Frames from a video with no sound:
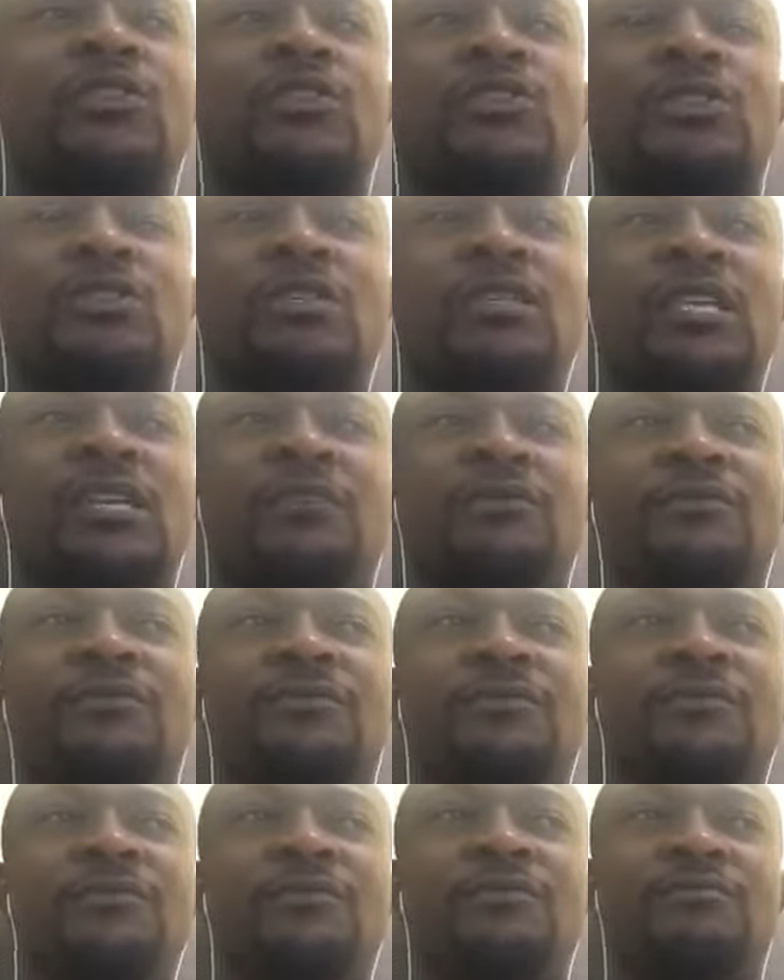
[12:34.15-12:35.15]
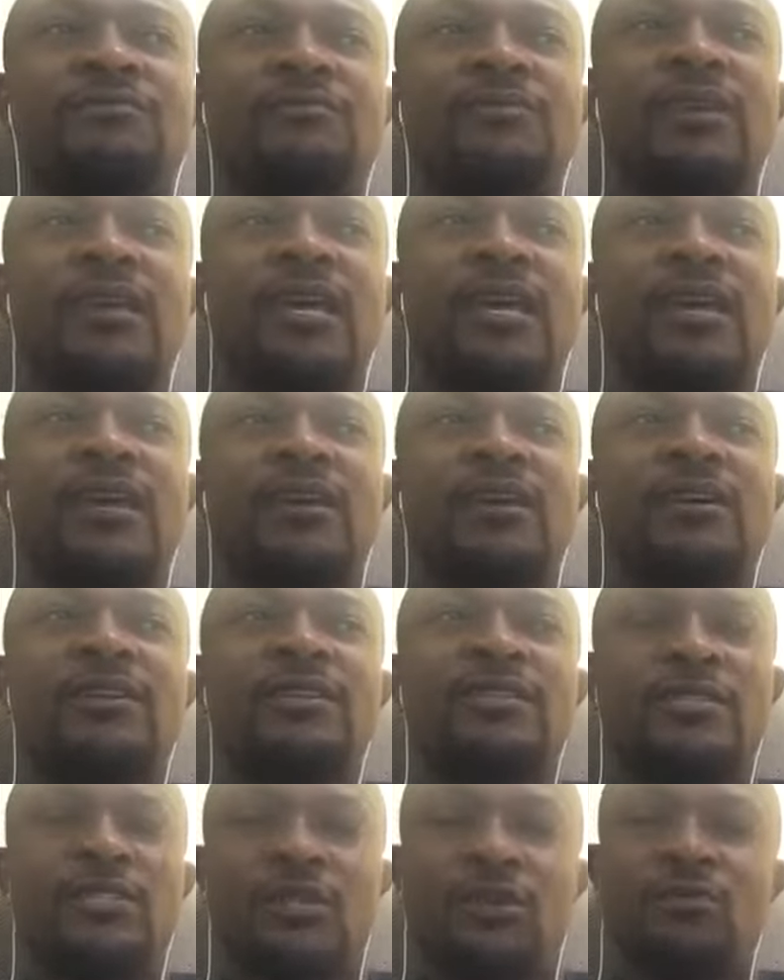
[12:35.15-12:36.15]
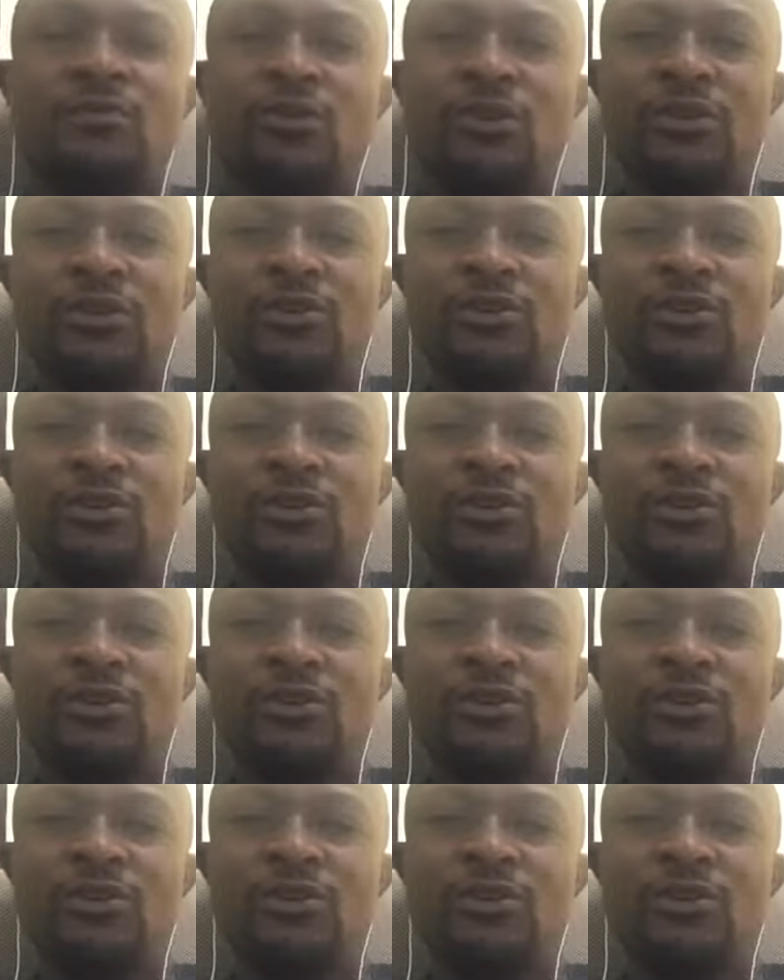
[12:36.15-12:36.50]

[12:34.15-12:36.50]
to give someone